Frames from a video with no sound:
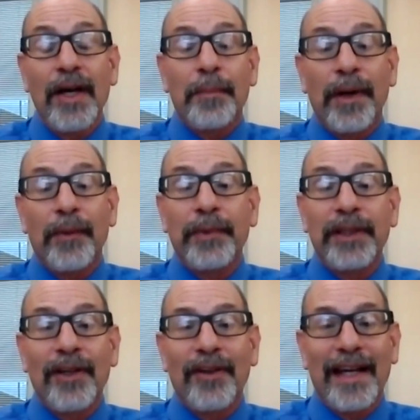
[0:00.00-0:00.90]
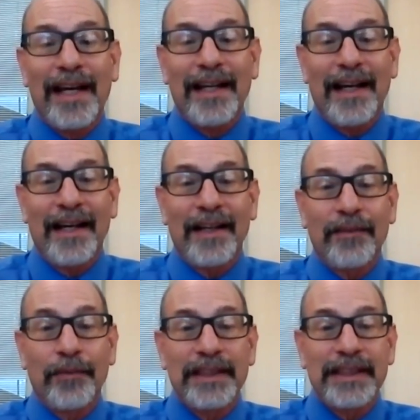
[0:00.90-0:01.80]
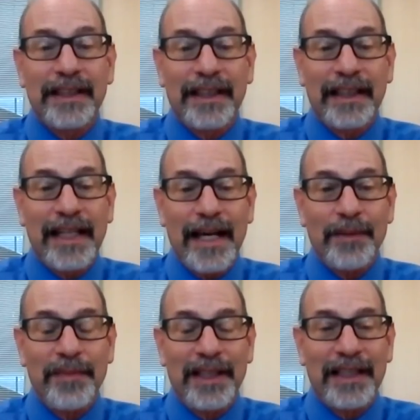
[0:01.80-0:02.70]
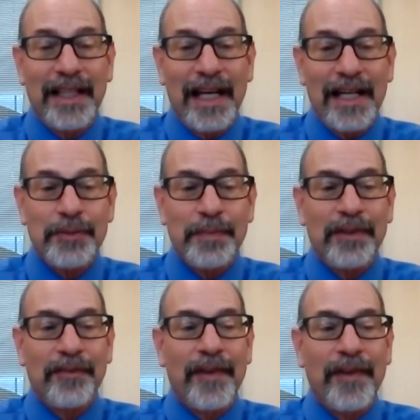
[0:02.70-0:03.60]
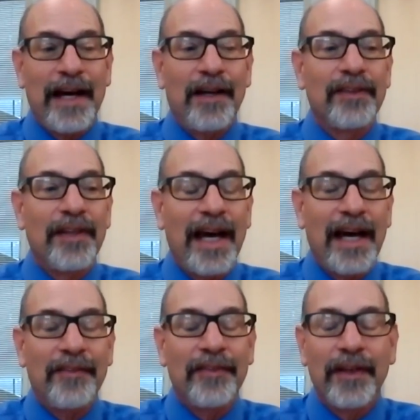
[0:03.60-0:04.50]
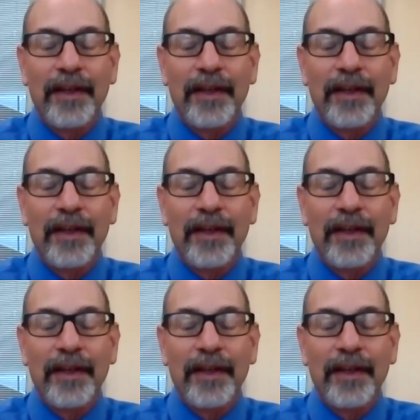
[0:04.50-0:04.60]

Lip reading: But we know that recently ketamine has been found to have